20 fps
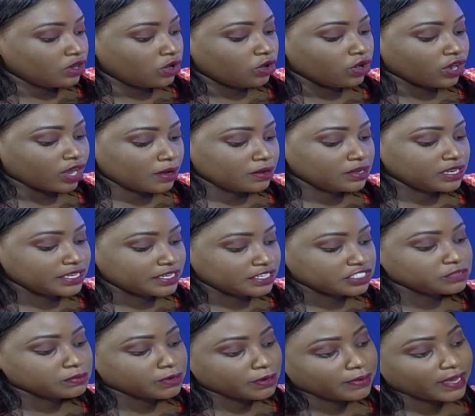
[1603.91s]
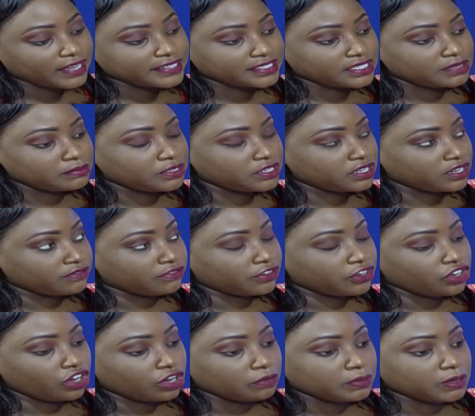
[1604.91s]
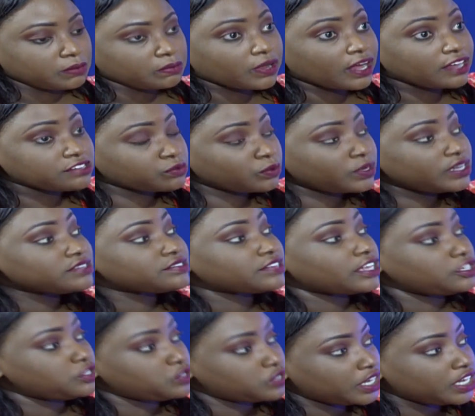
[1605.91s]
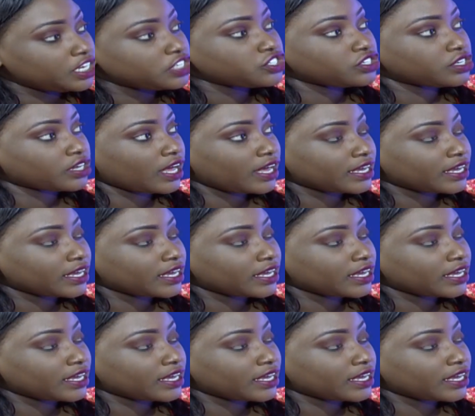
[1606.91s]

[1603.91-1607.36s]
or leadership capacity building for young people, as well as education,